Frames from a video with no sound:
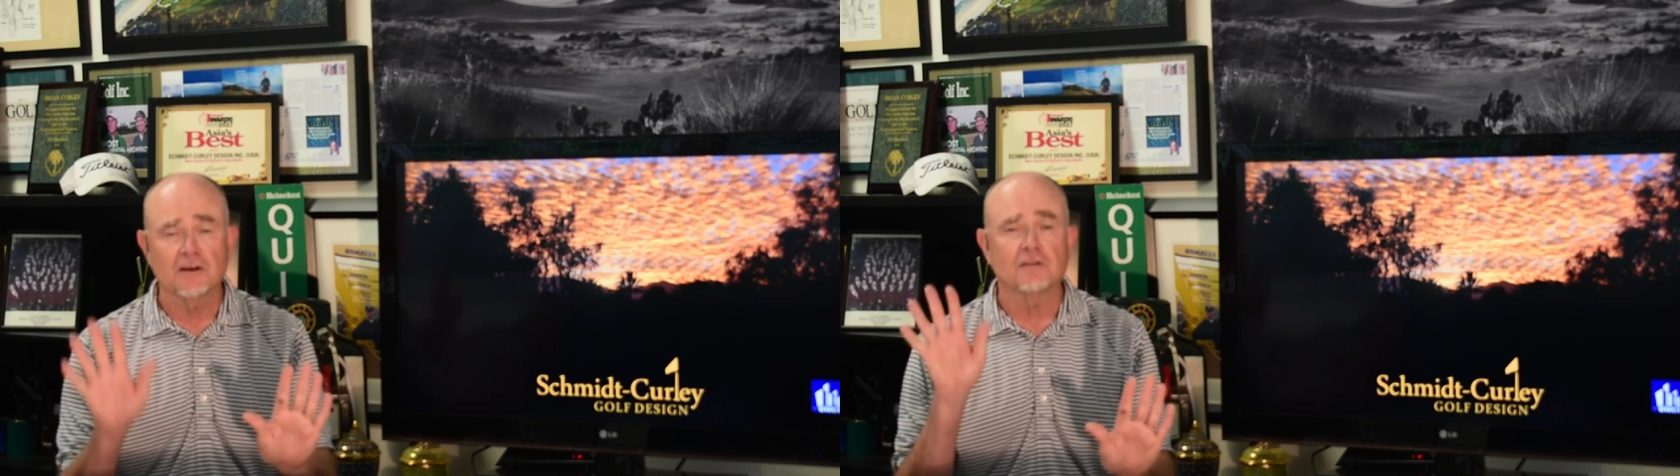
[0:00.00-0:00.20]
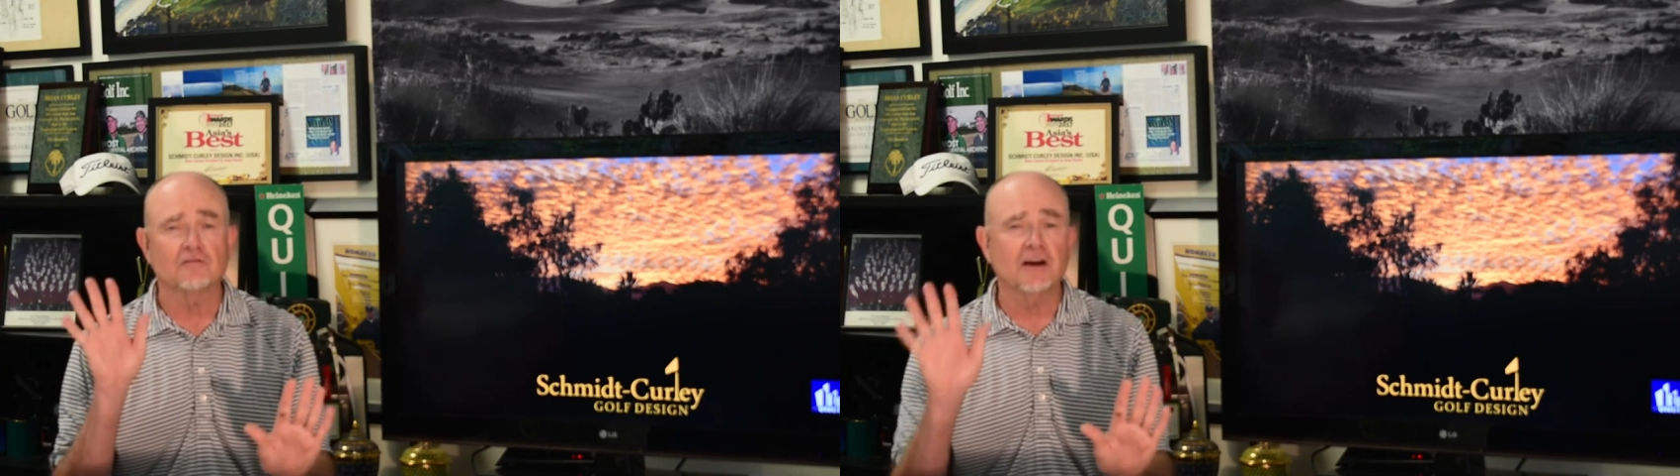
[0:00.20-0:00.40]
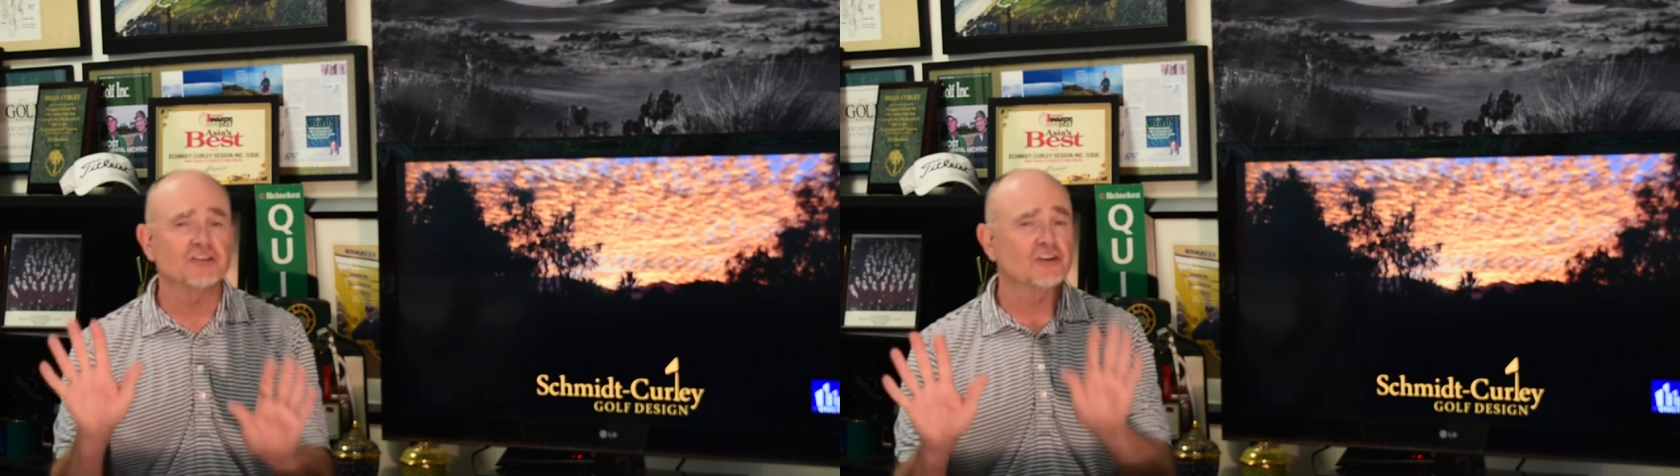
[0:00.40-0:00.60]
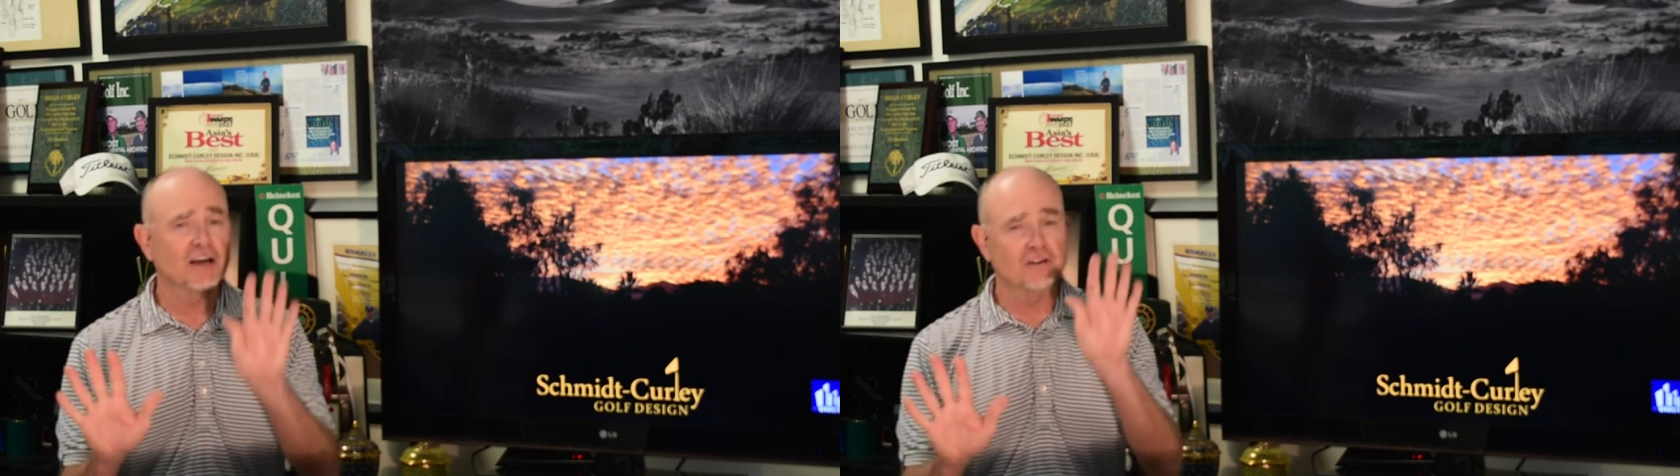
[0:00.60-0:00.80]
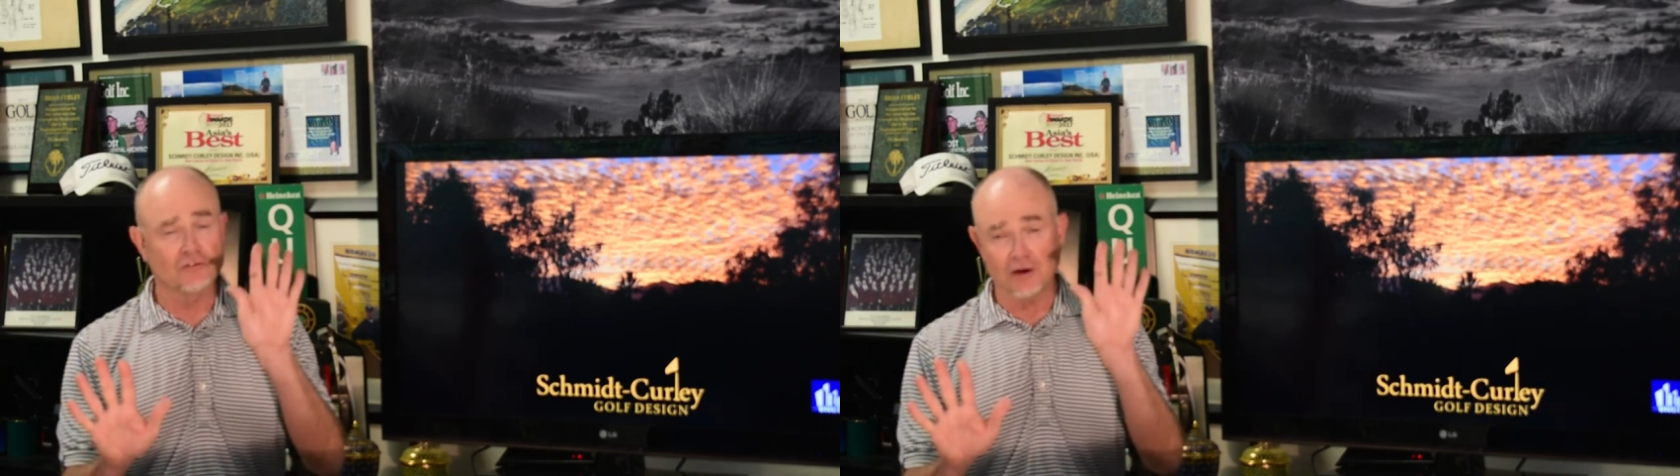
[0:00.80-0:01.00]
the right
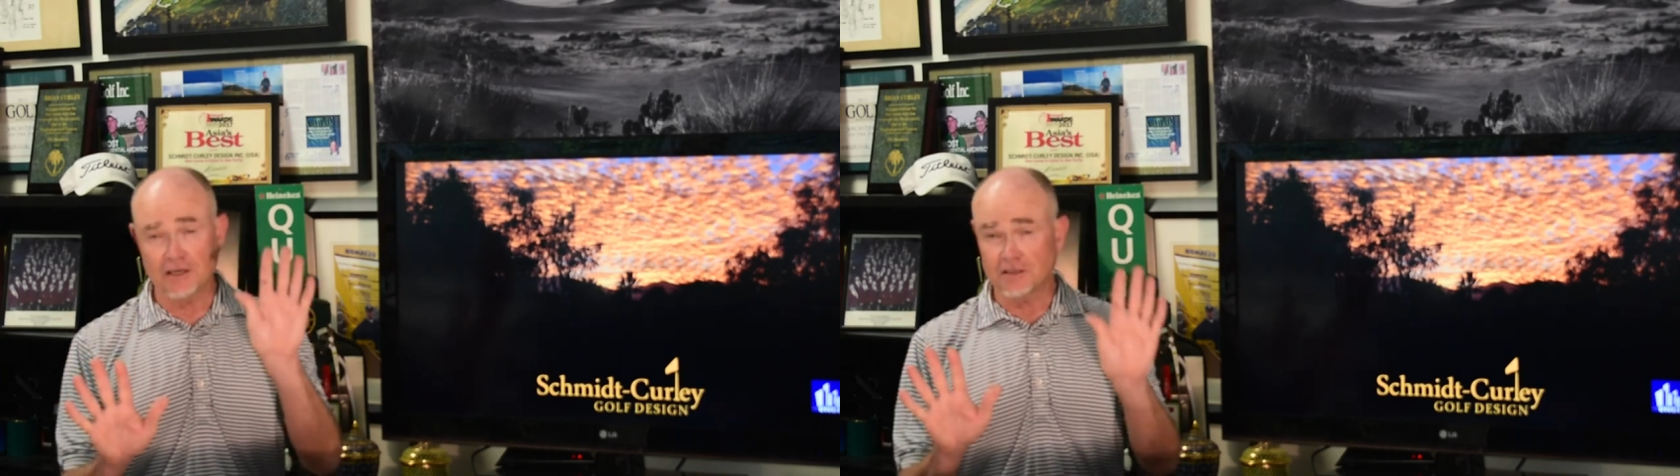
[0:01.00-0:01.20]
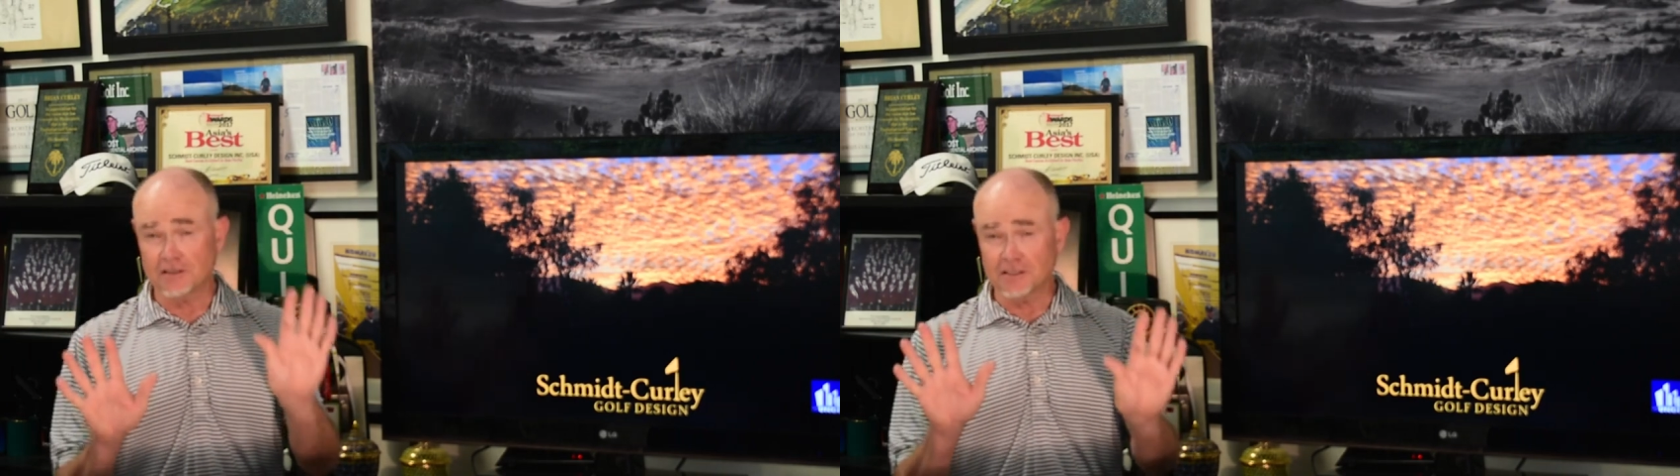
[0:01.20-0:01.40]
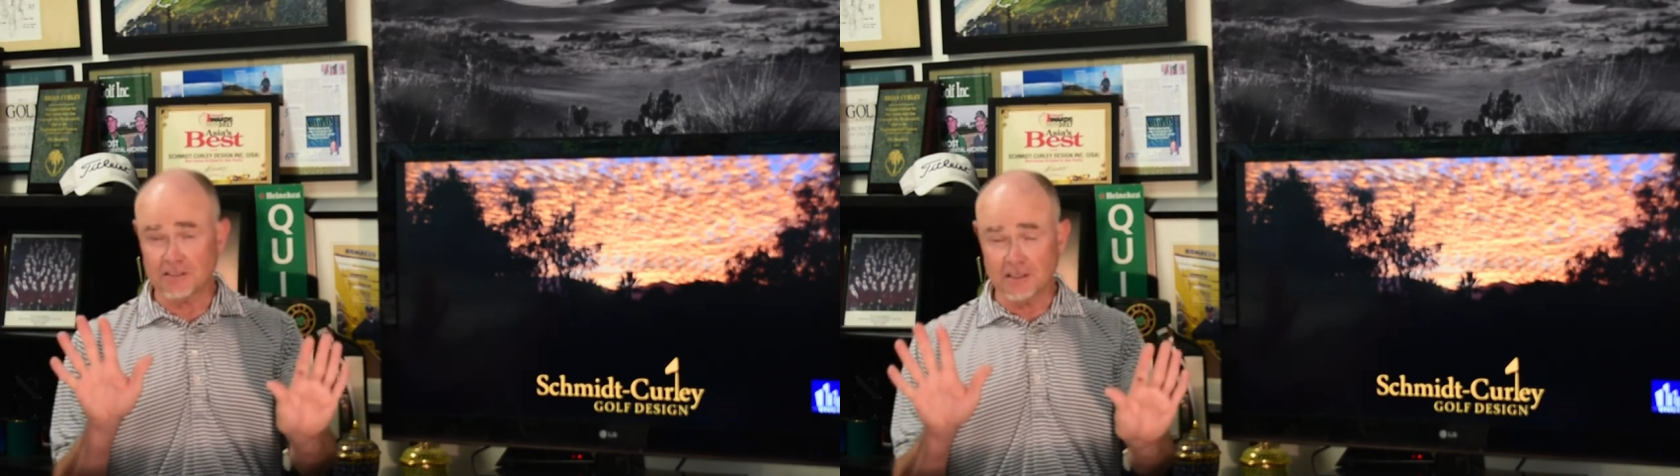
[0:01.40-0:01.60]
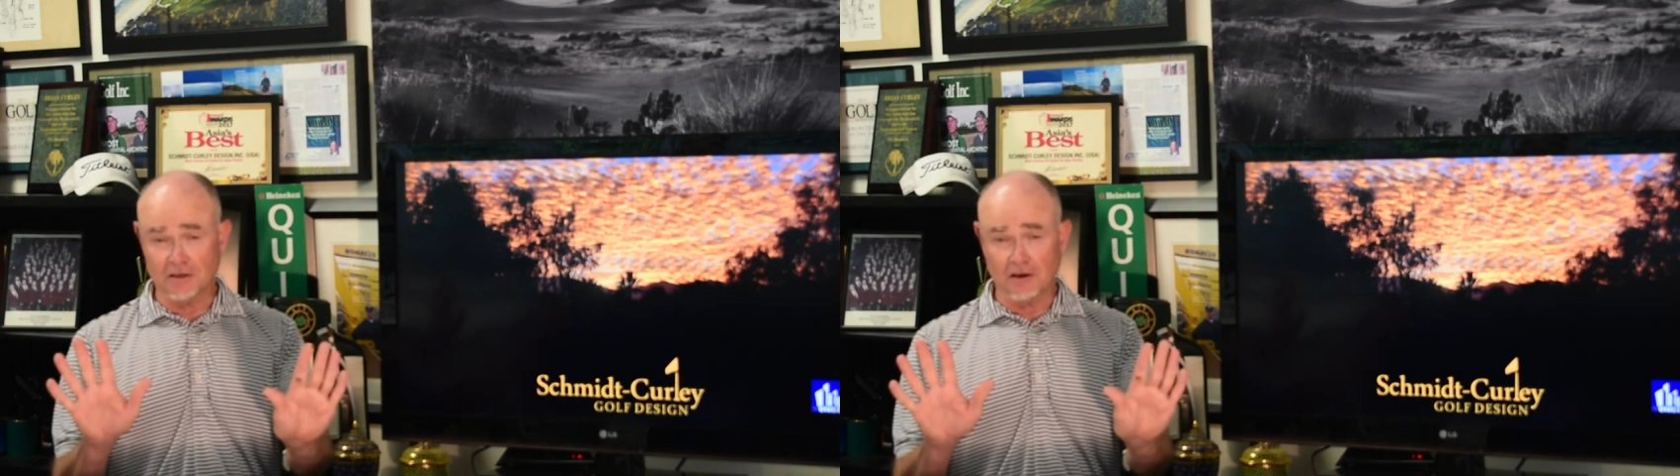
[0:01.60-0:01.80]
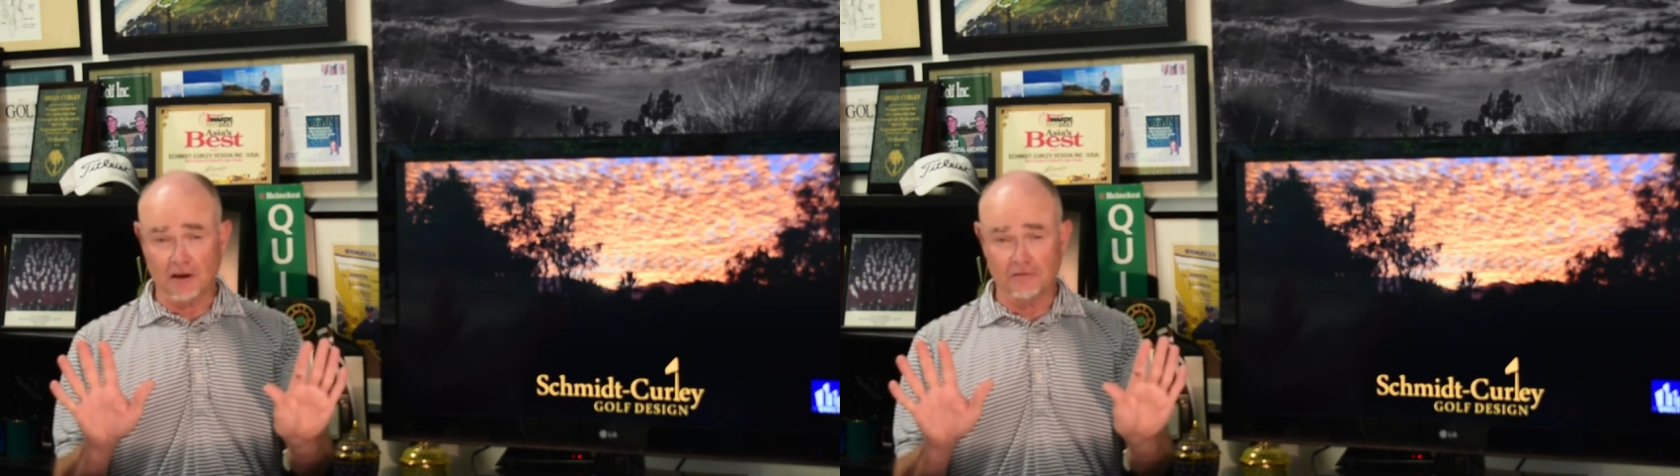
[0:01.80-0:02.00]
track of creating distinct
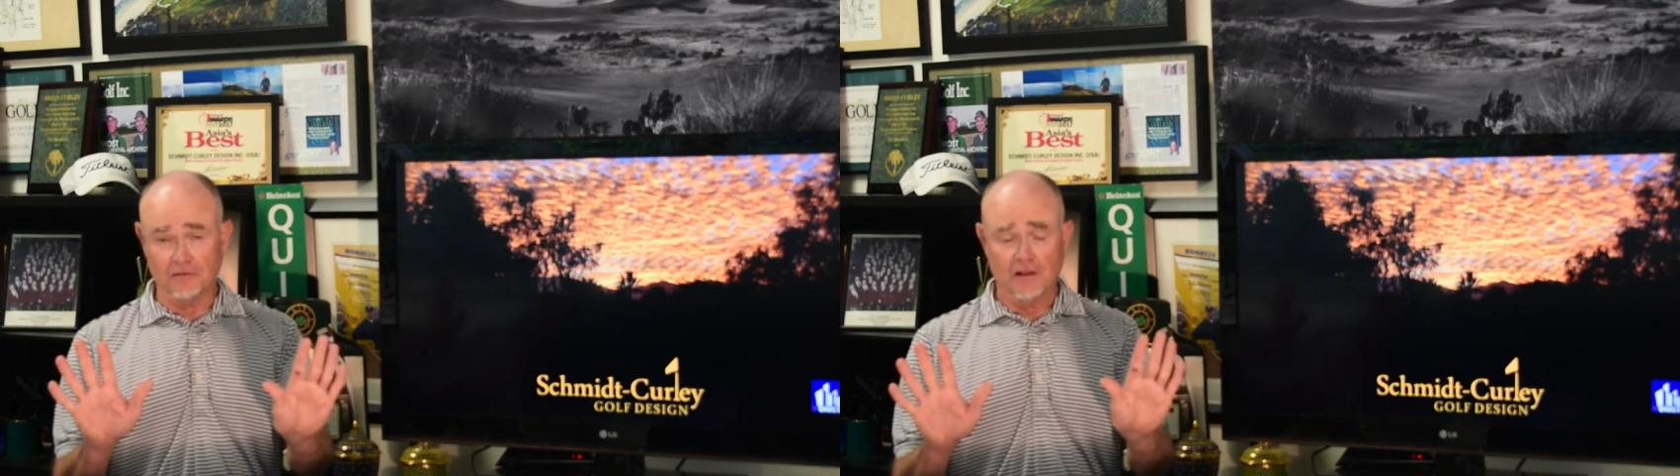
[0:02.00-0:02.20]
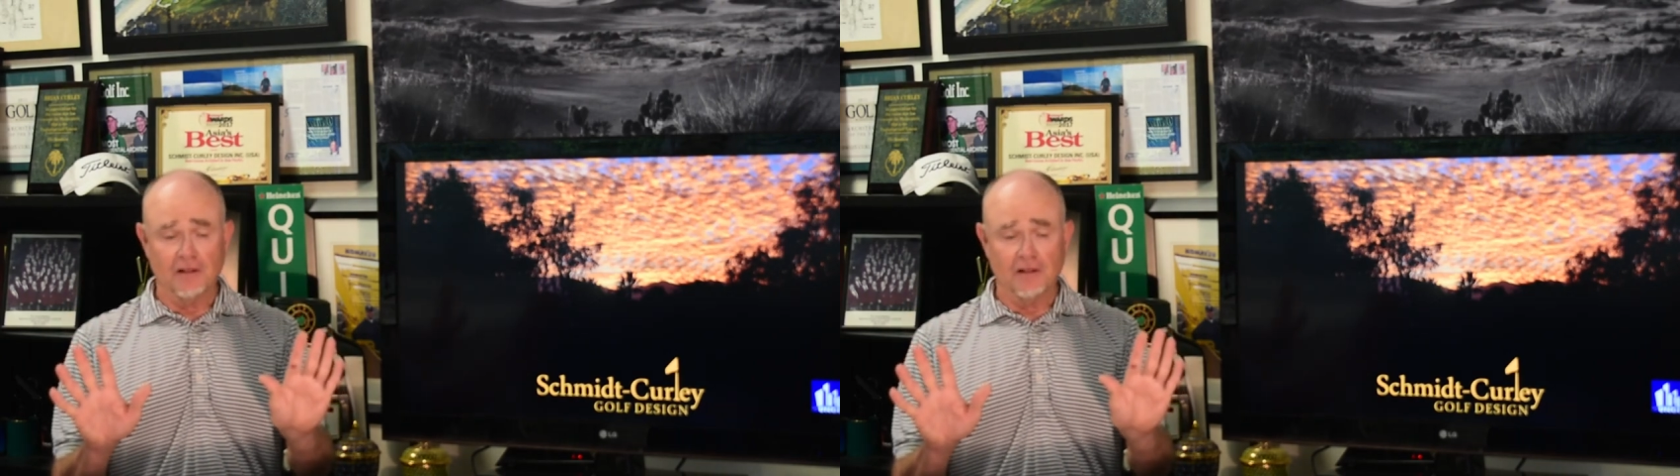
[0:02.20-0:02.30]
golf,